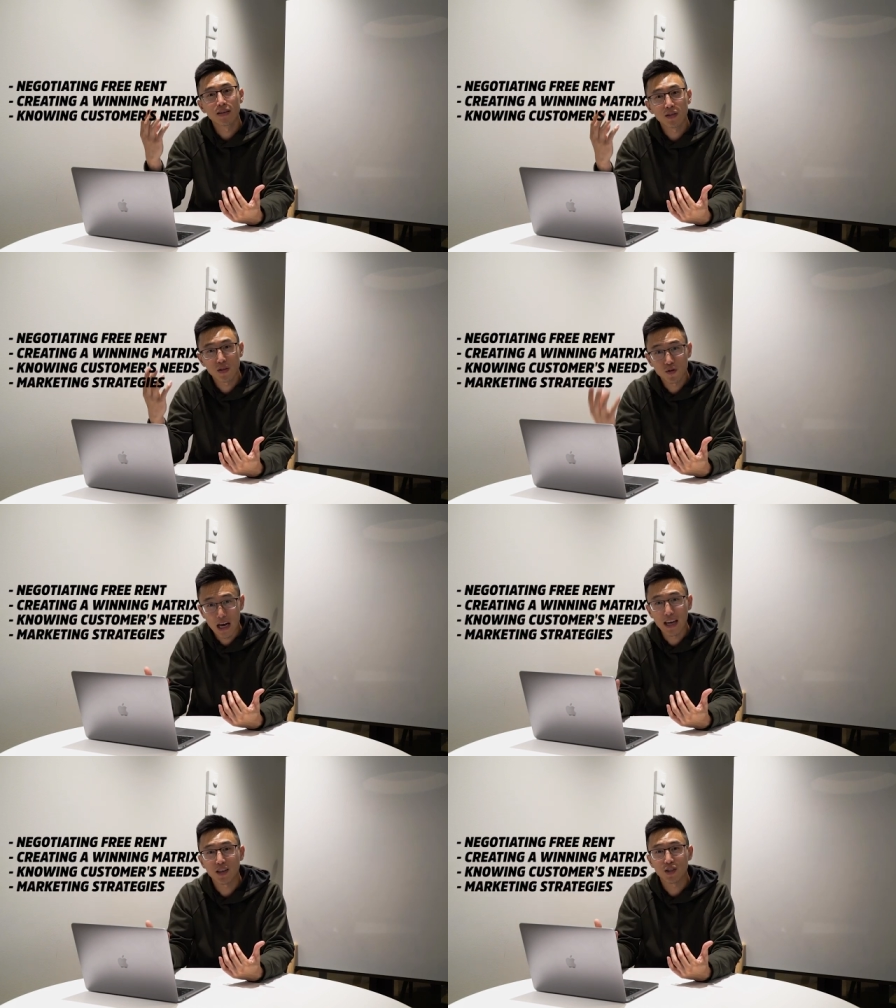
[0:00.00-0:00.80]

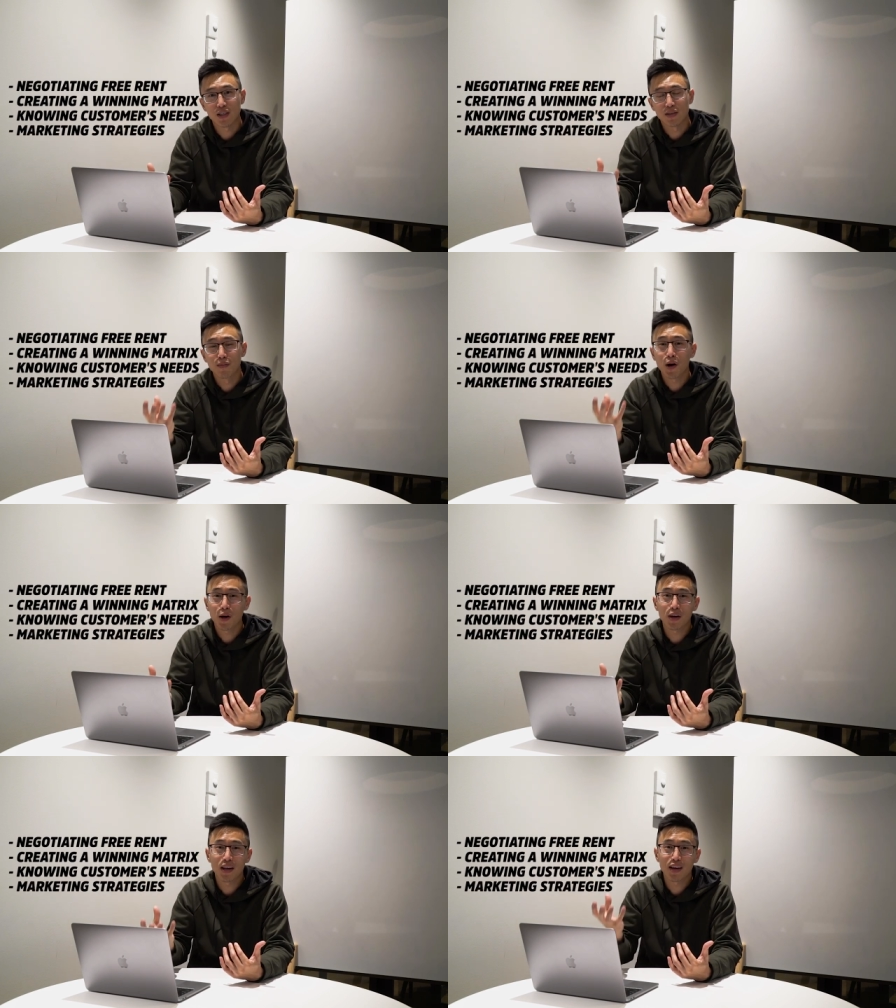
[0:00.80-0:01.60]
strategies and
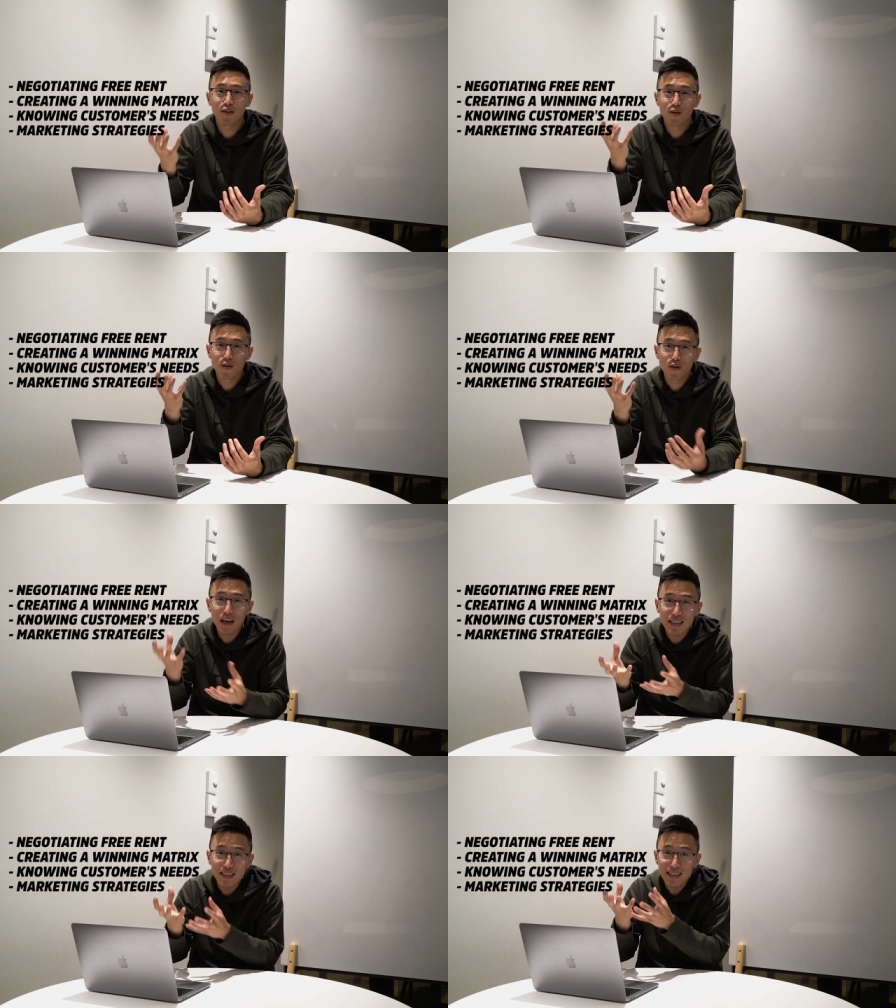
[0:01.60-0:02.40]
marketing
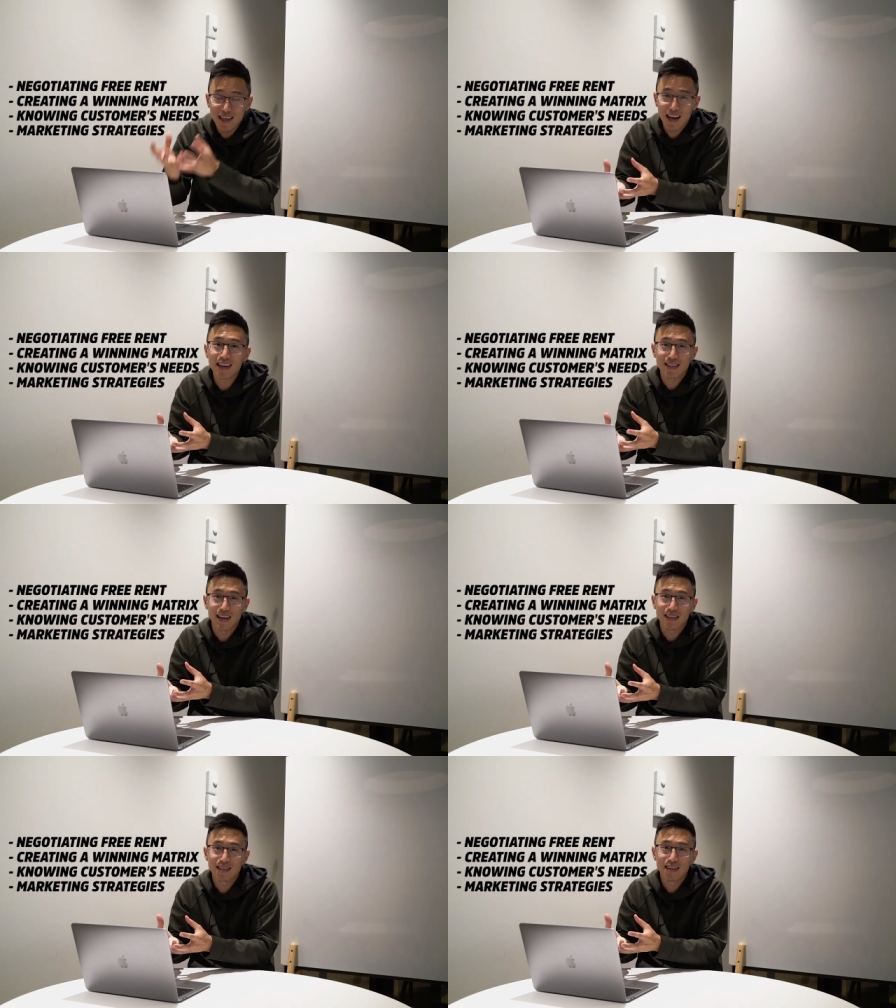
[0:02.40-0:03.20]
crazy
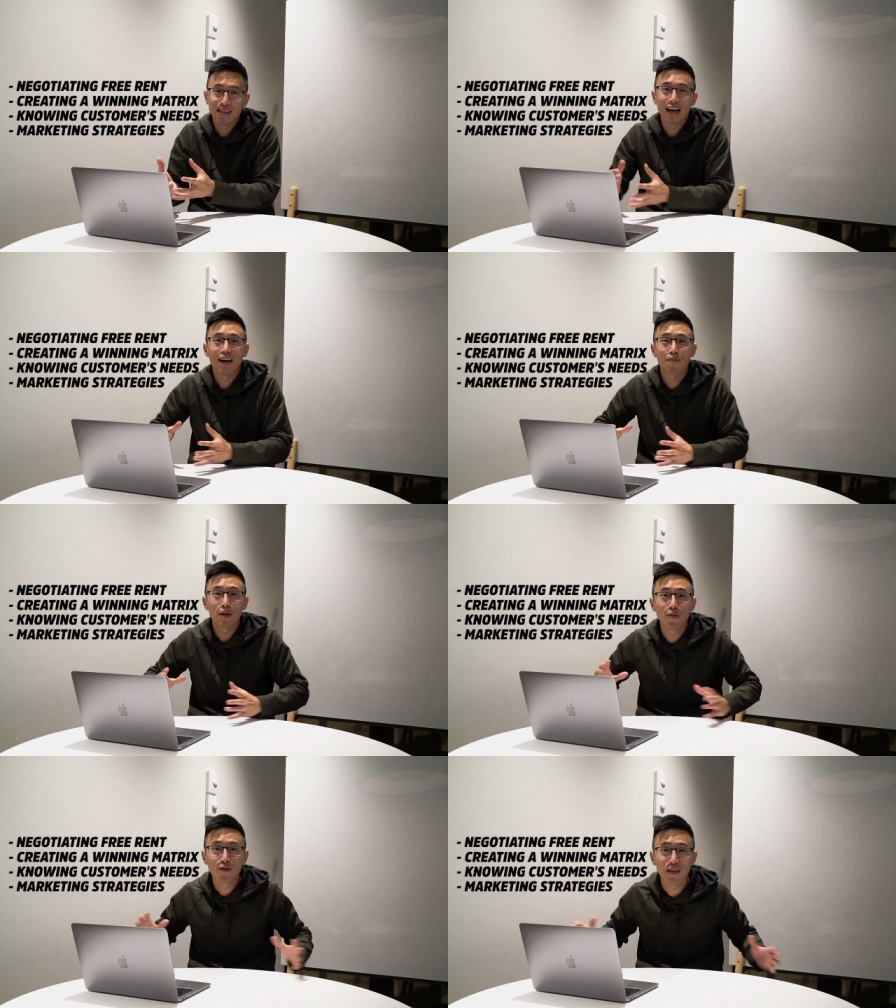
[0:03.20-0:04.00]
tactics that have
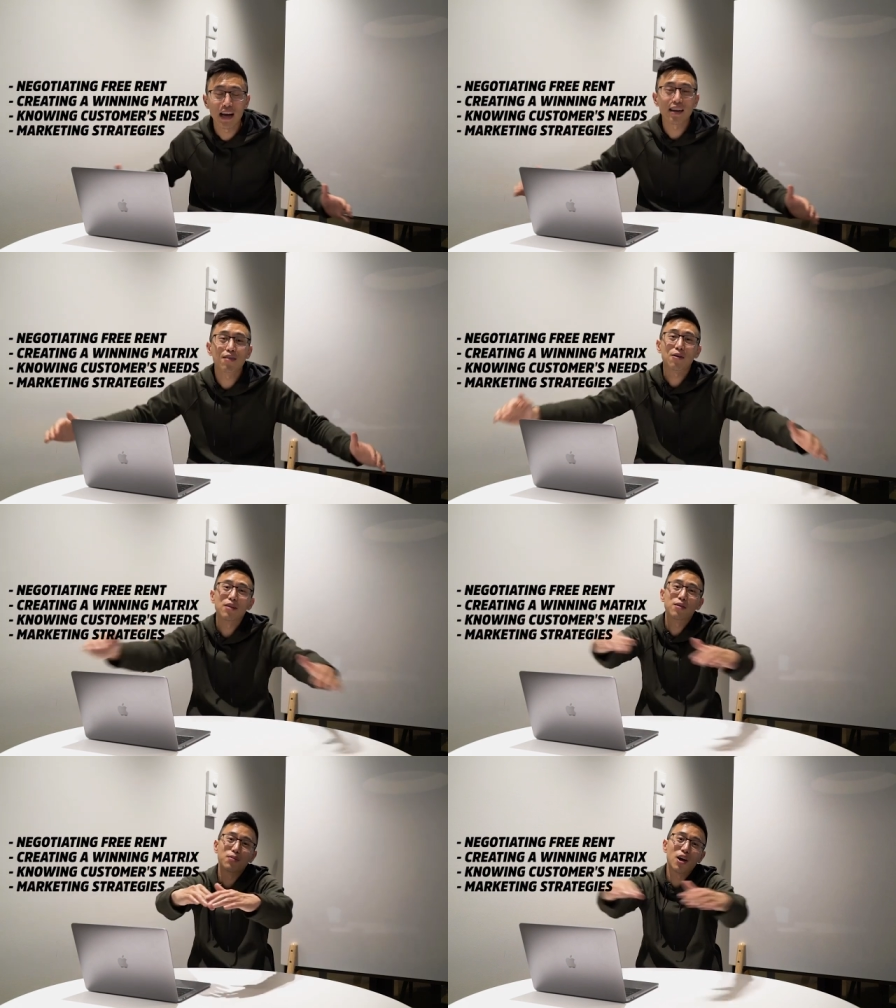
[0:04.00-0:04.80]
people lining
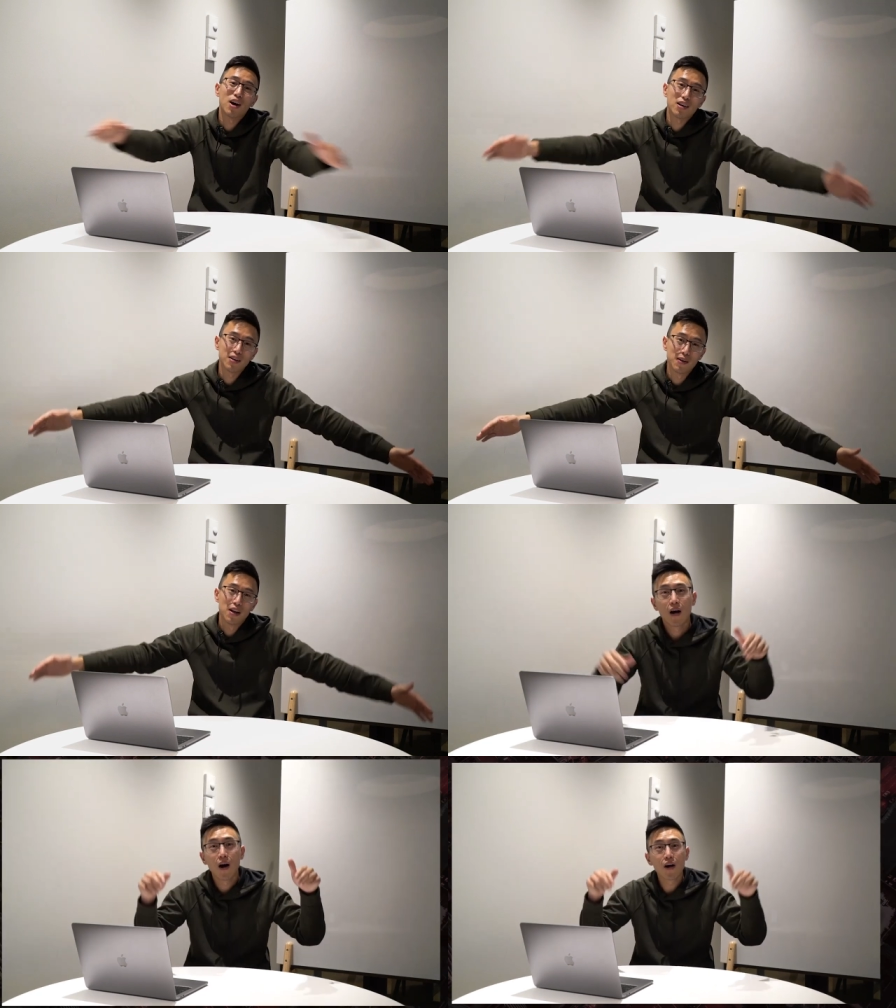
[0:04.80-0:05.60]
around the block.
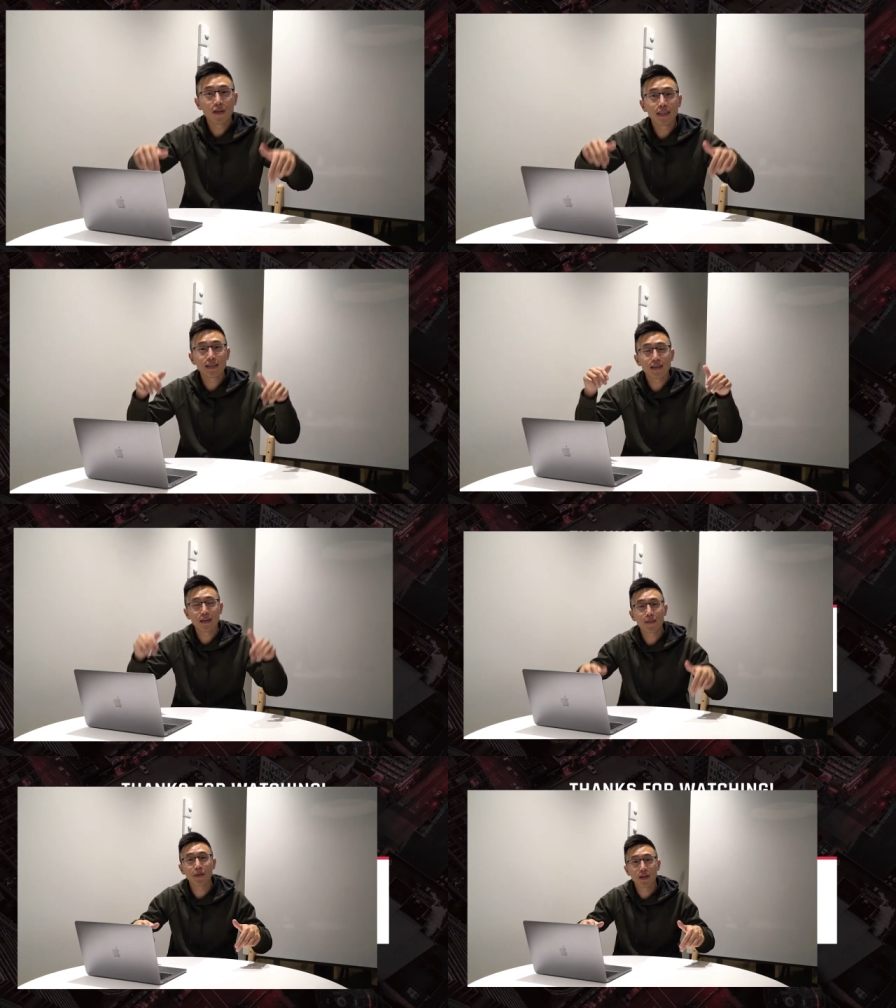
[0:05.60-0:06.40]
All these in the link